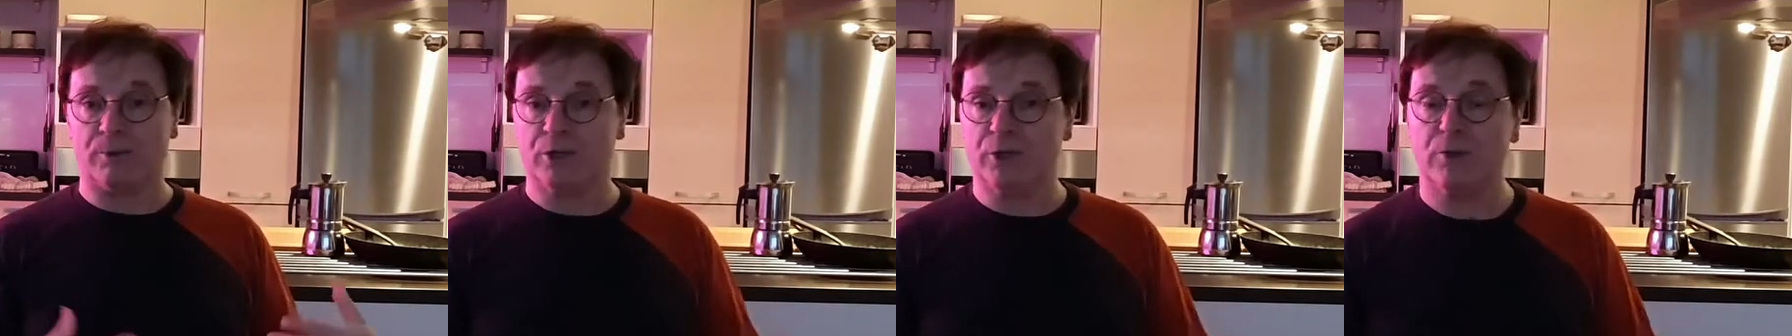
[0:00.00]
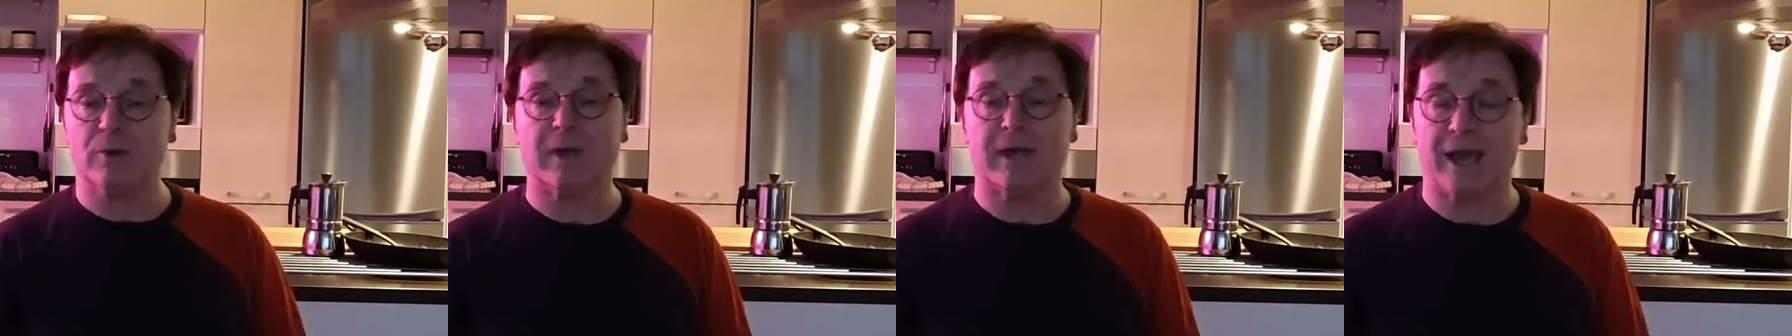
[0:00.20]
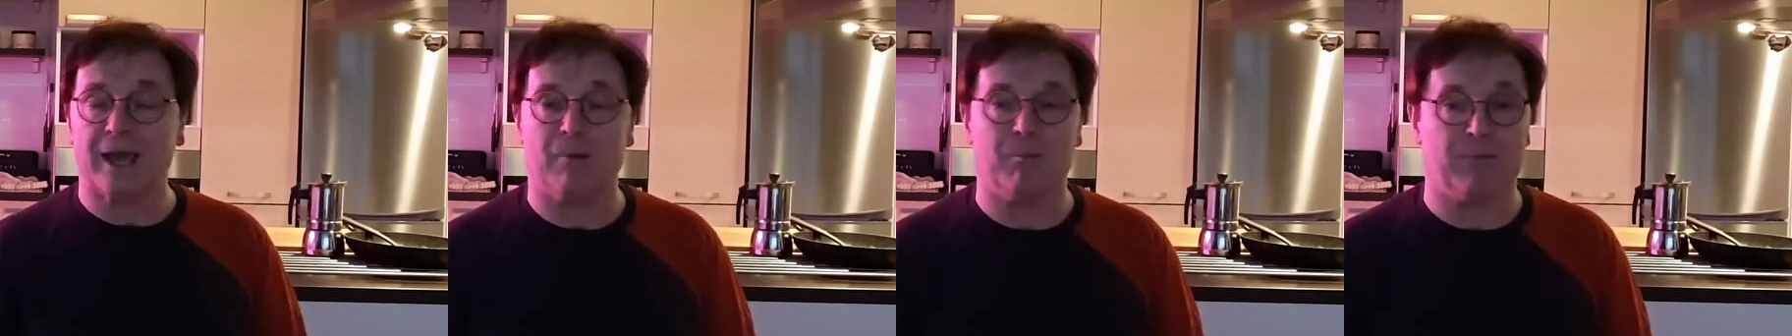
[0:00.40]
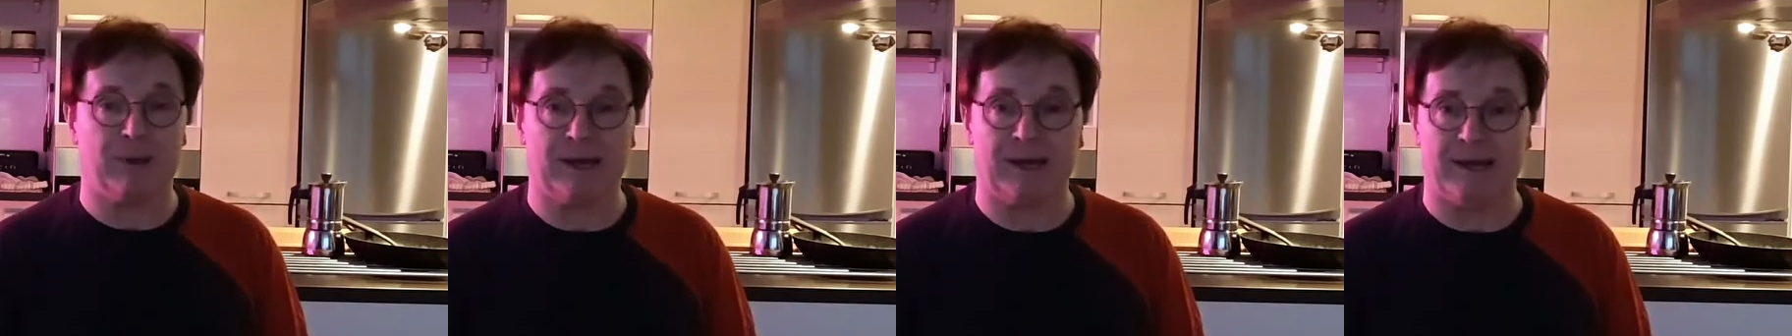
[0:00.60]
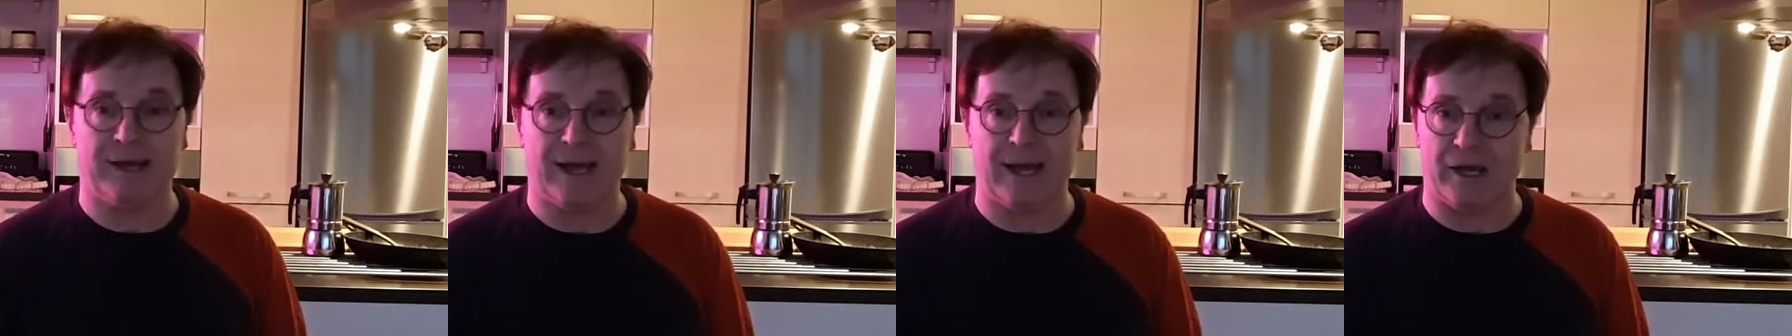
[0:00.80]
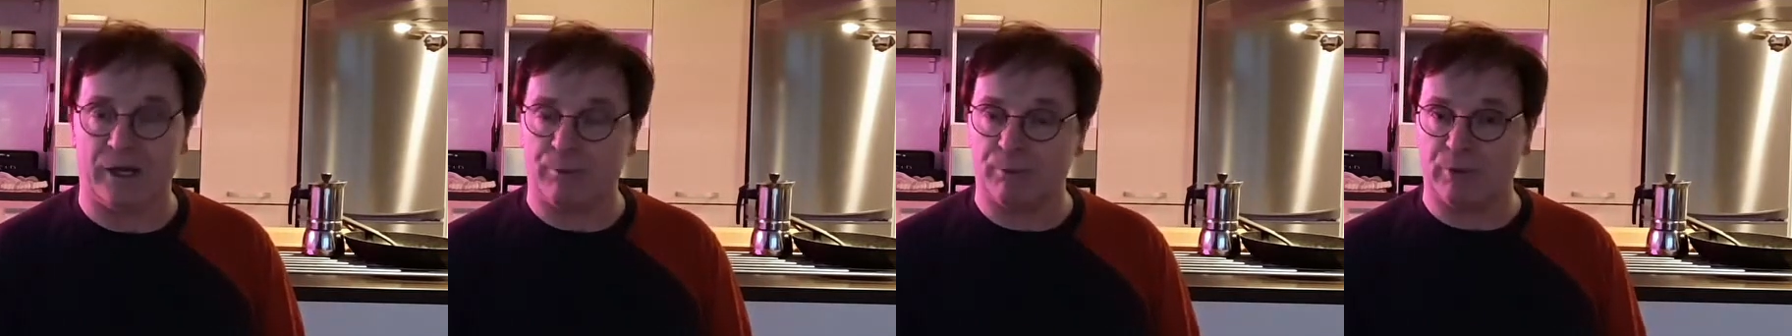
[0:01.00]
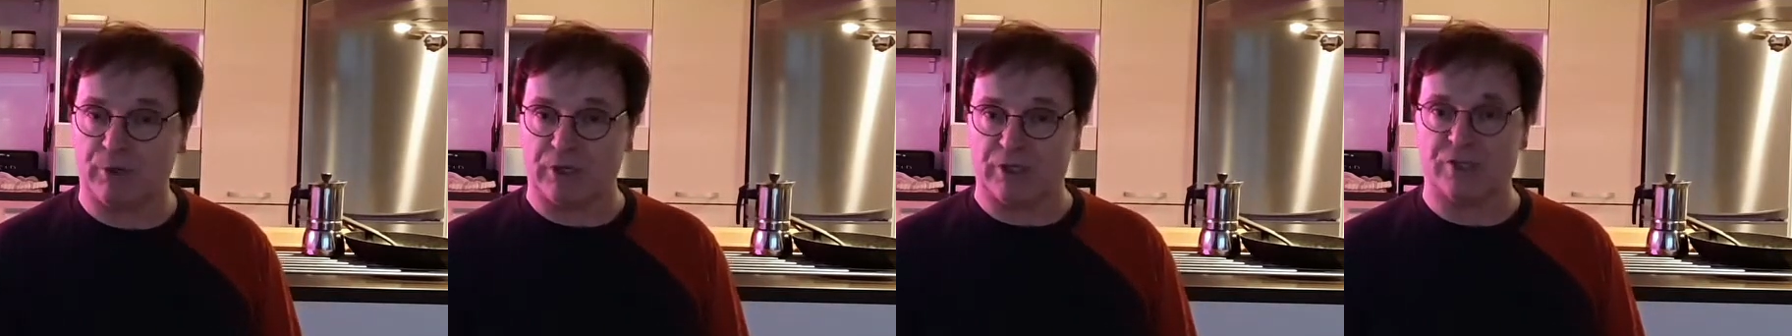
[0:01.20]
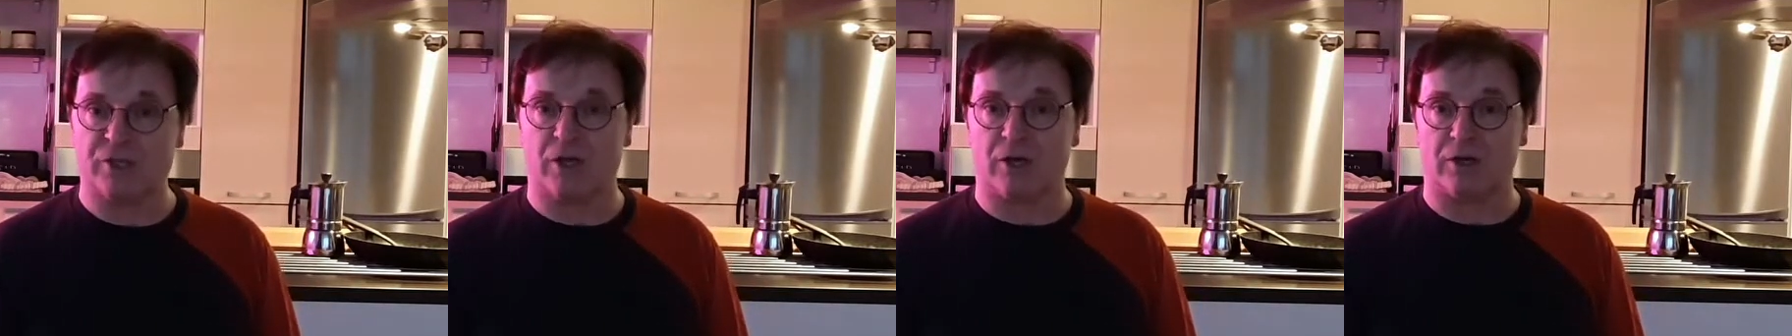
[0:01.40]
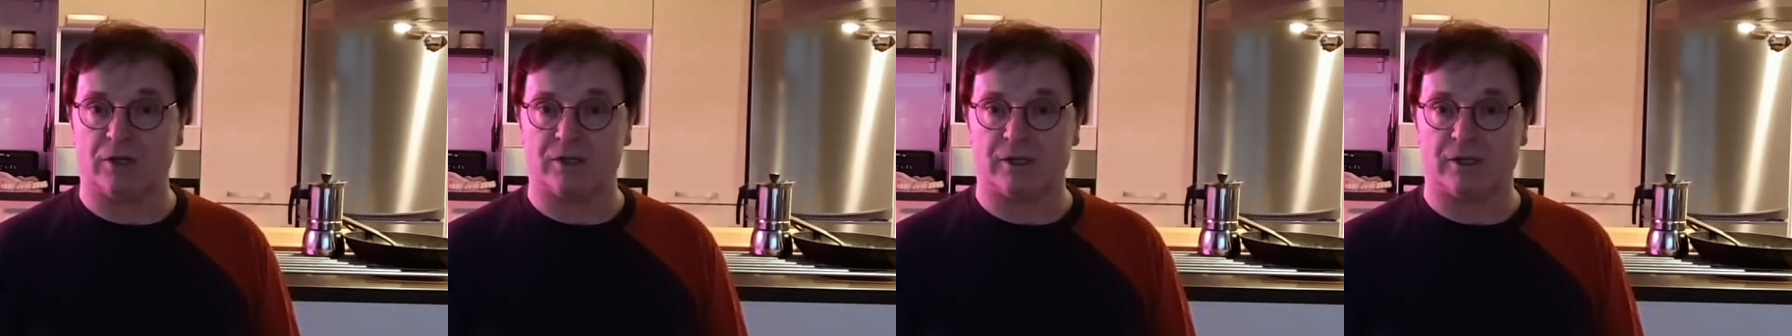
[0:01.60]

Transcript: You can't bend down and put your socks